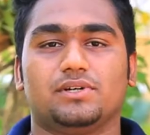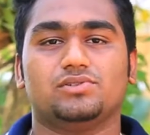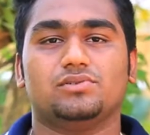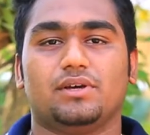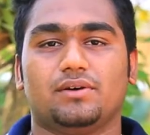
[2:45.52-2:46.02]

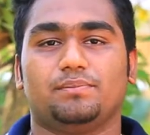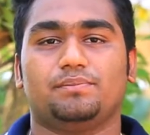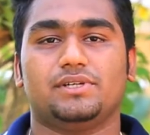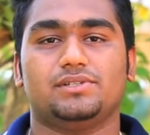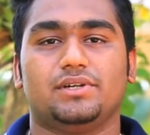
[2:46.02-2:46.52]
pursue the
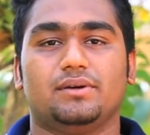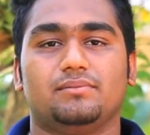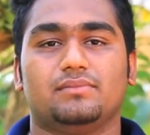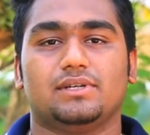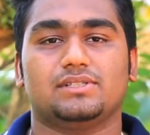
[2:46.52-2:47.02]

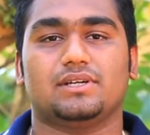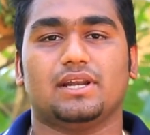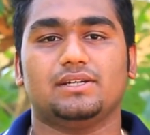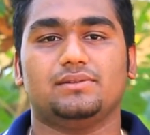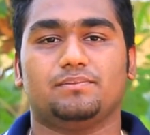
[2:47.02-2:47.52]
PGDM, it's a
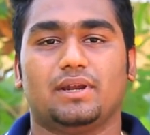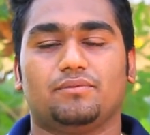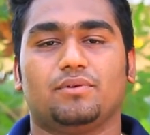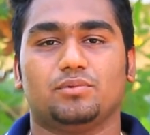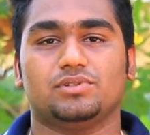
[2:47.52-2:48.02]
right
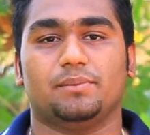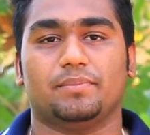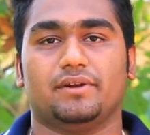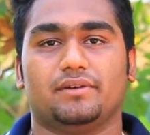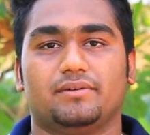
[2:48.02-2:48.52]
platform to jump in.